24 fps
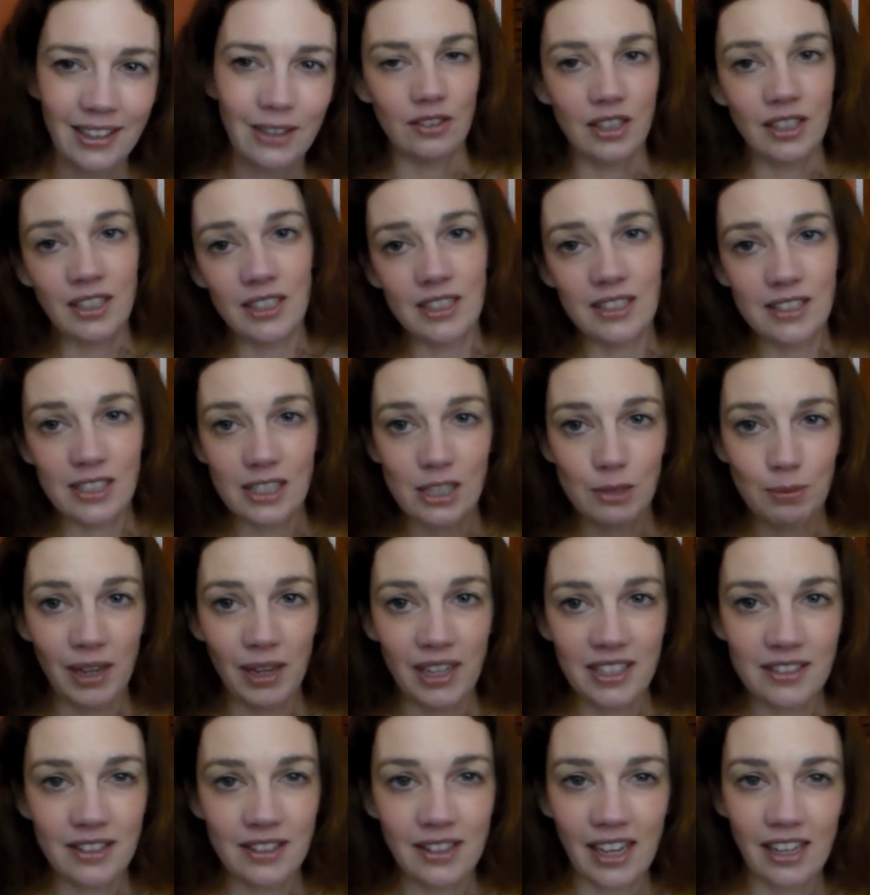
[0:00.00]
It is
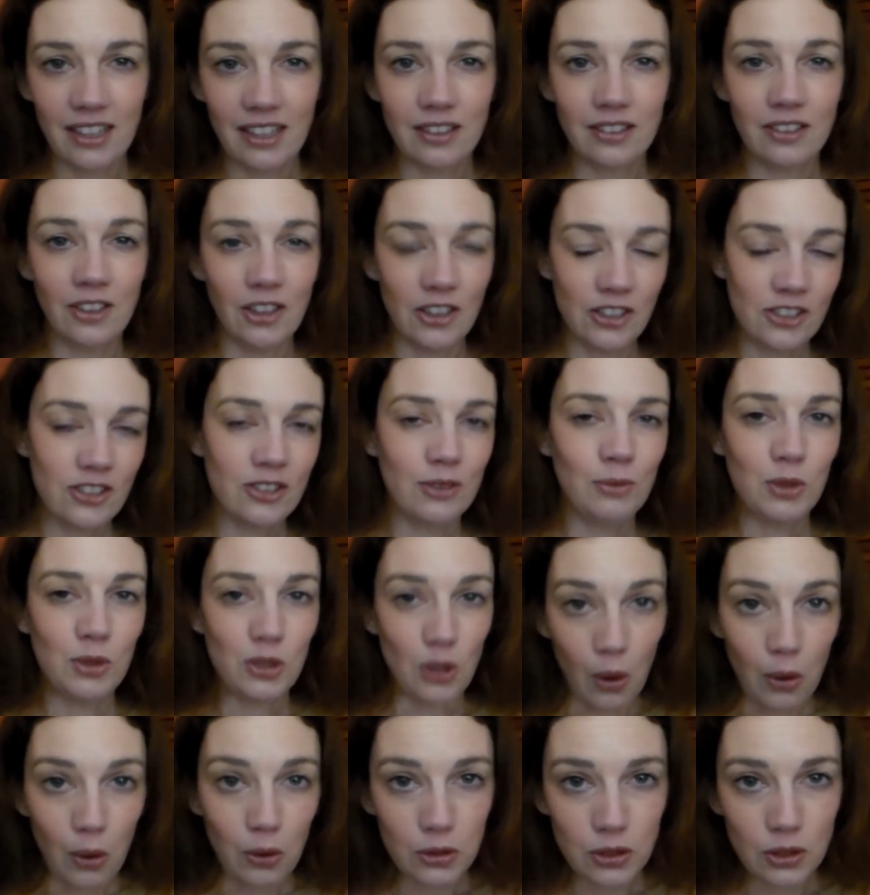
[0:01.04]
explained that Gersten was
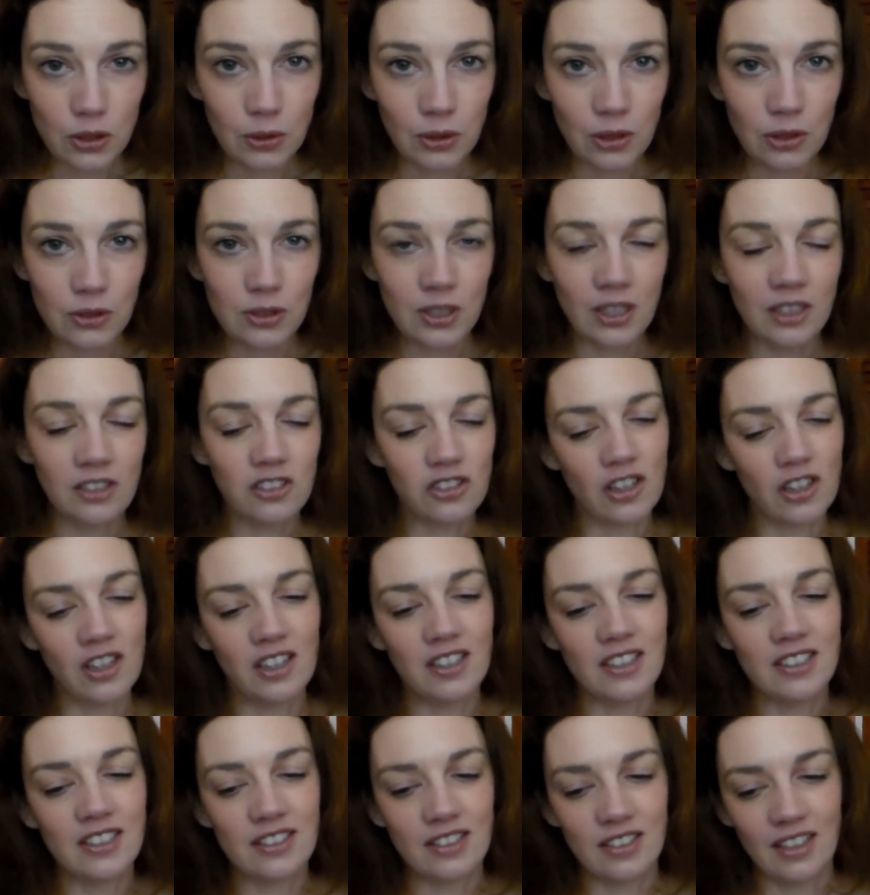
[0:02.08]
also using
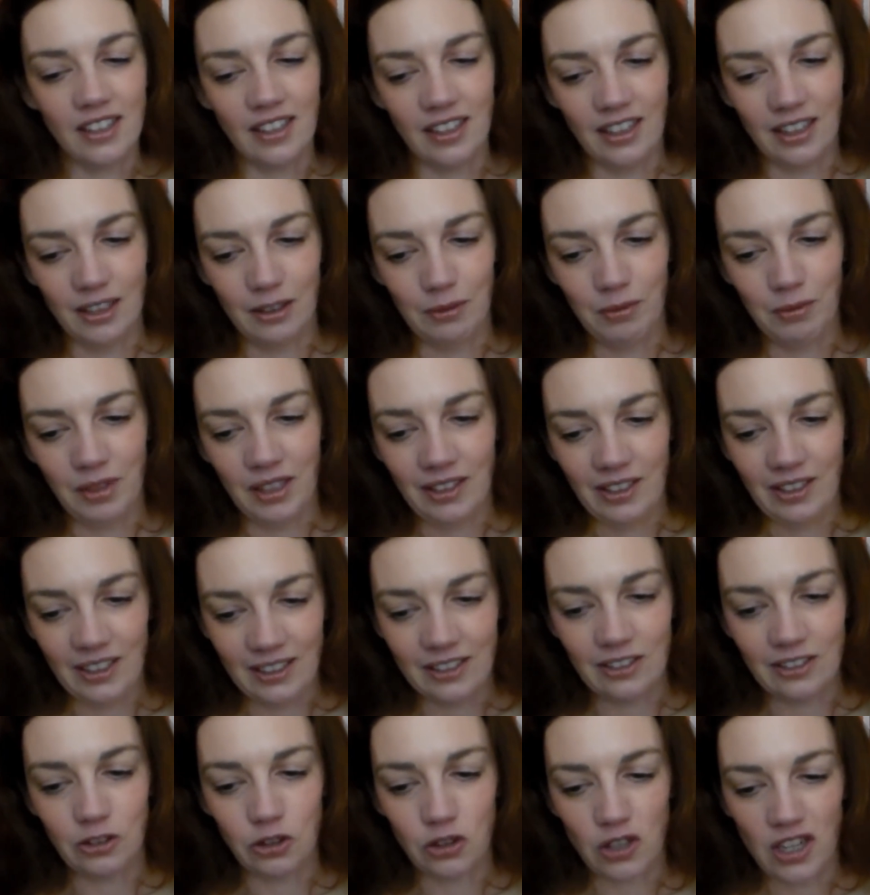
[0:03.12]
drugs,
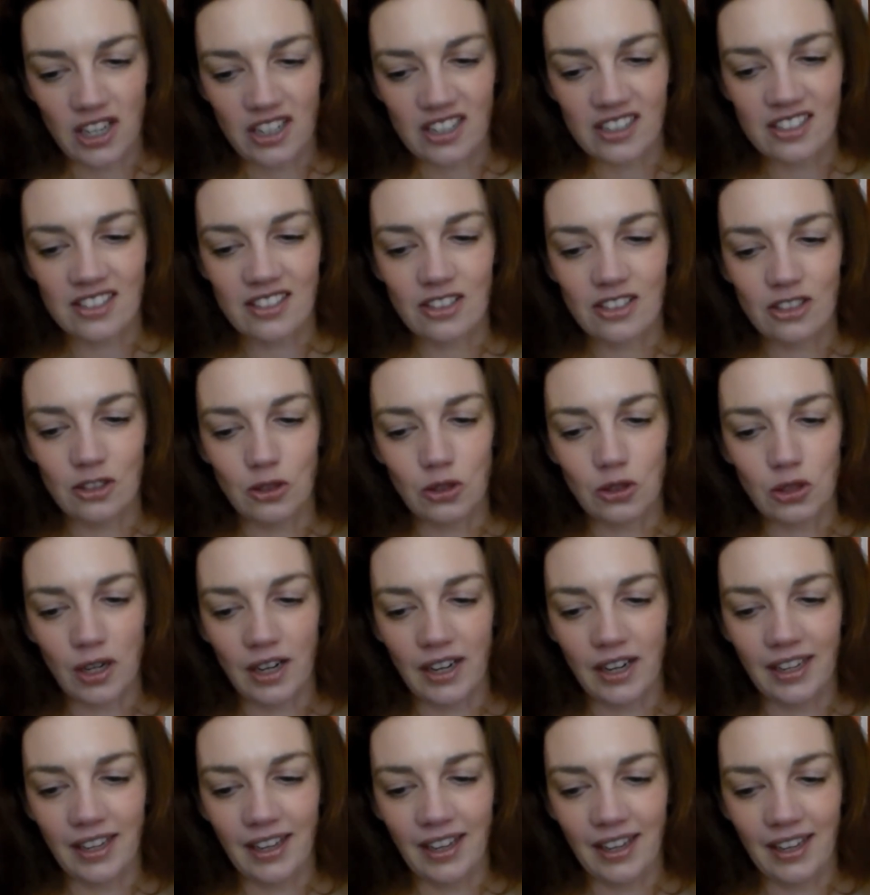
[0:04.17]
illegal drugs, to
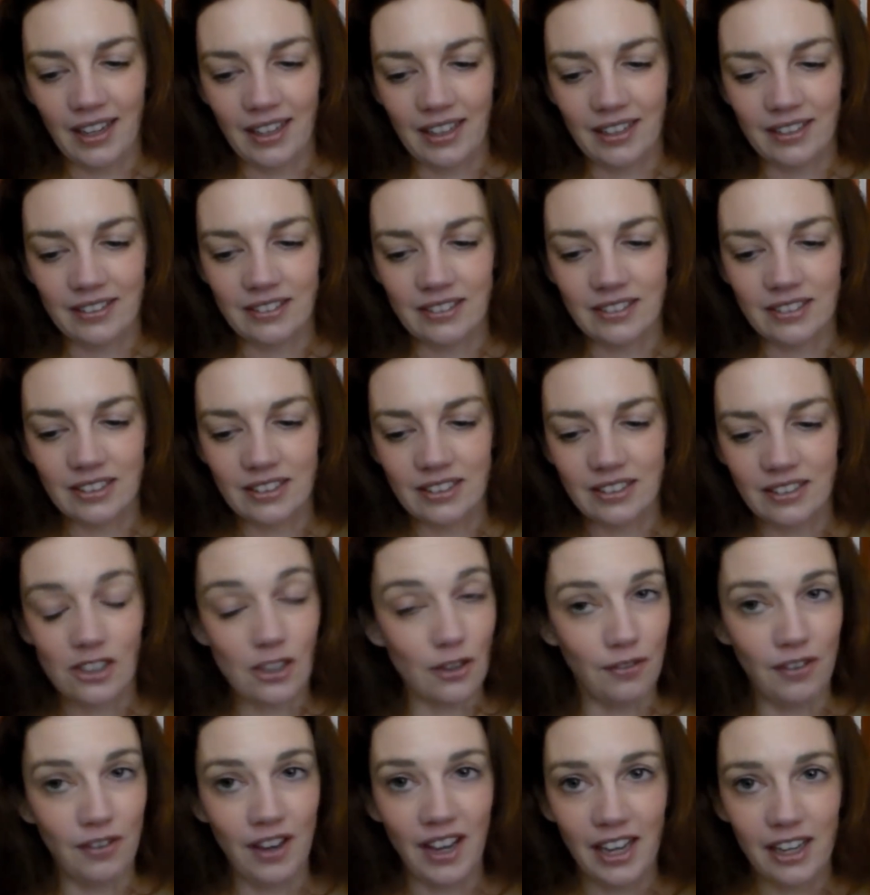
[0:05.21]
try and
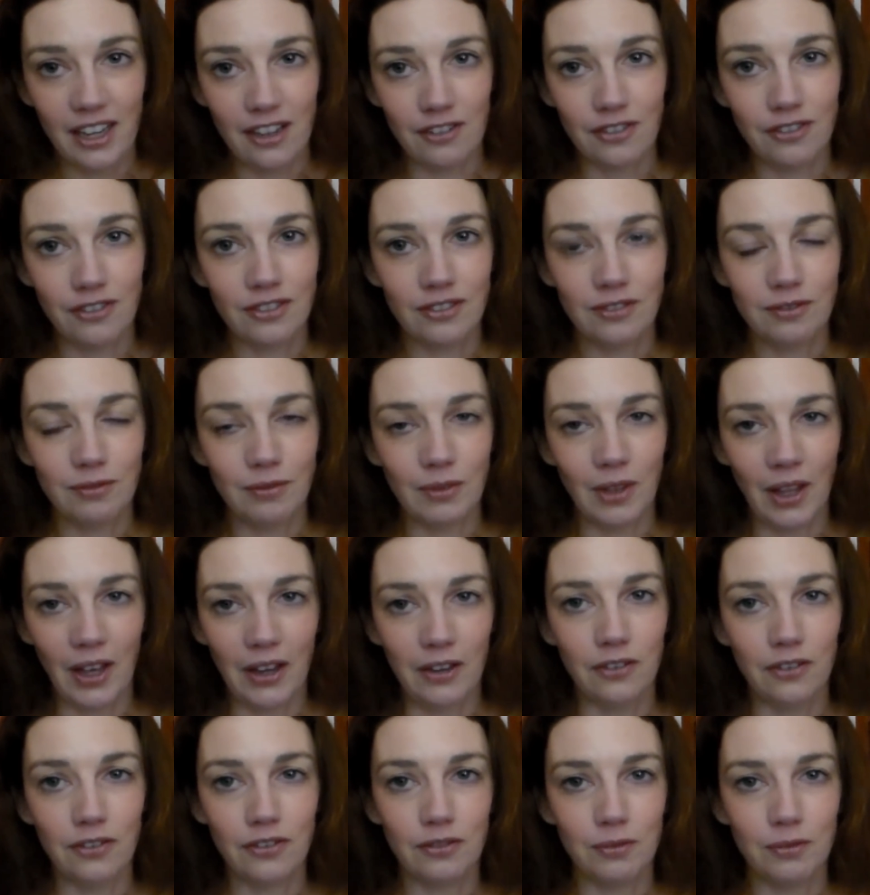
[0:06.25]
survive
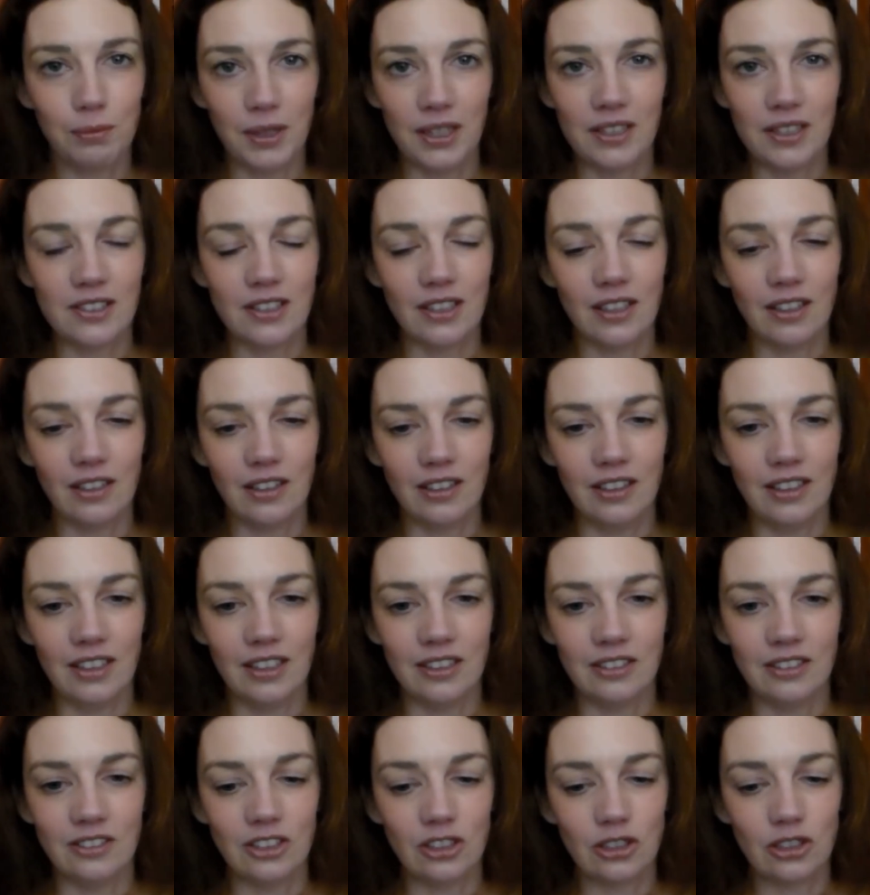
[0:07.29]
life basically,
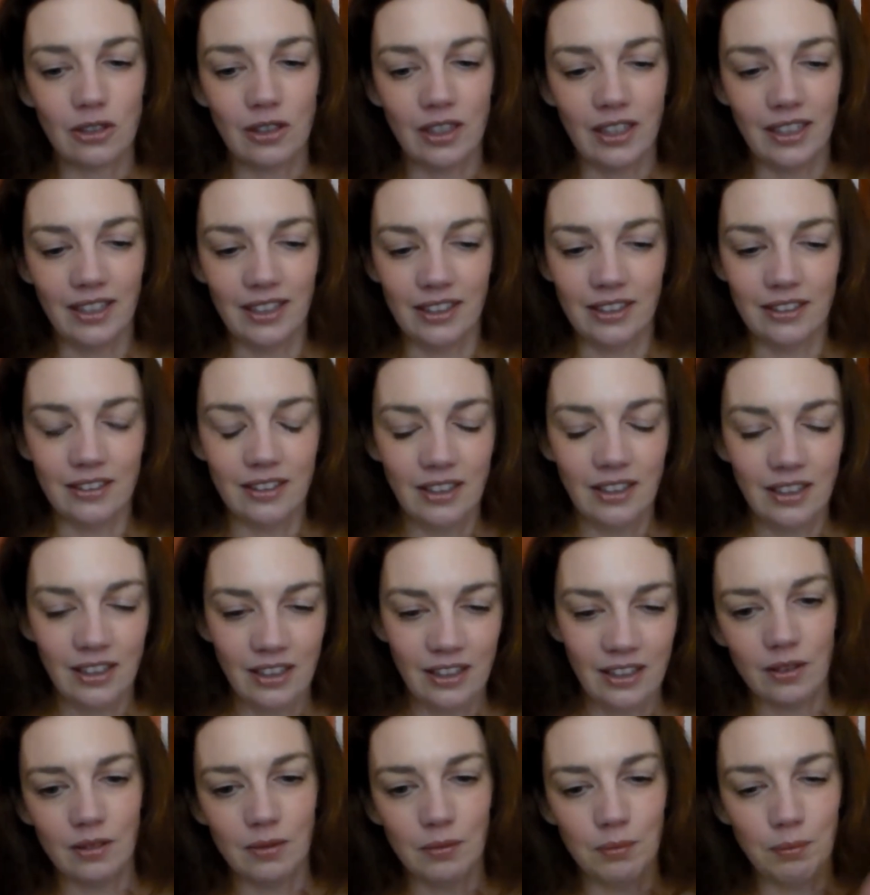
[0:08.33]
and to try and
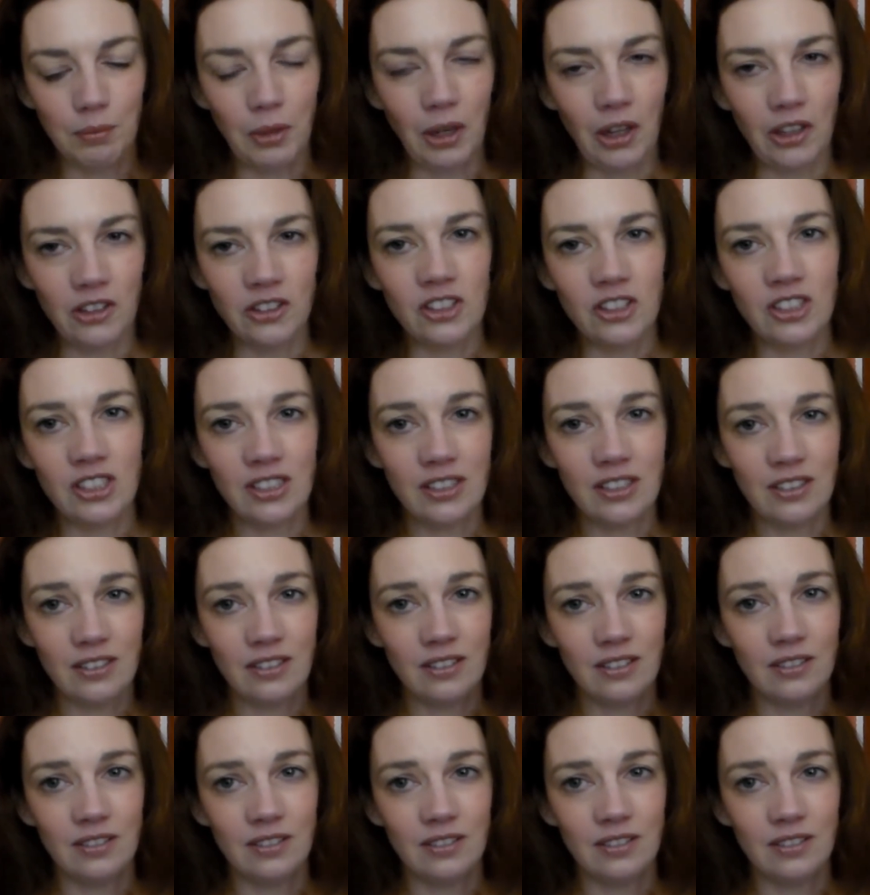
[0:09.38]
blunt